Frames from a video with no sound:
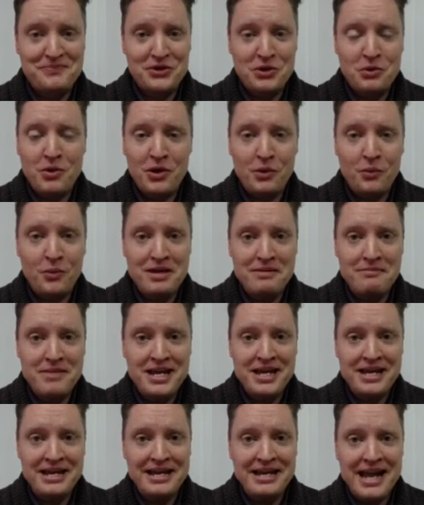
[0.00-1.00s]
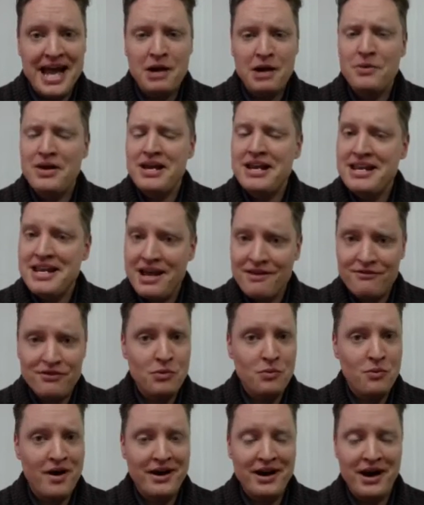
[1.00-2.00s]
what we mean, and we never
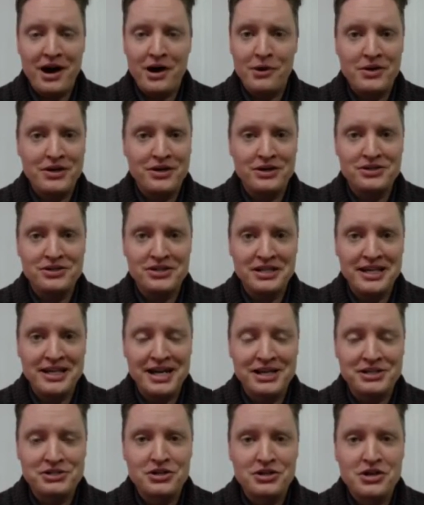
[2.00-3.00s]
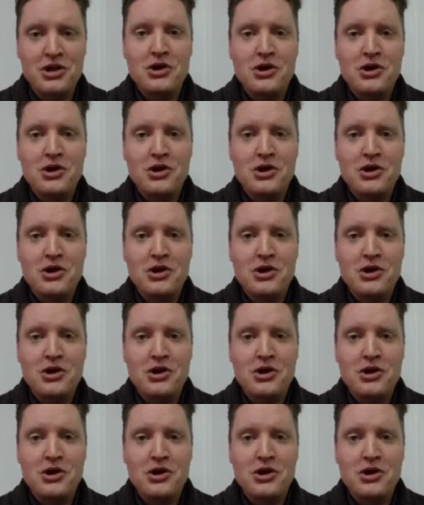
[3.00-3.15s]
want our reader to guess.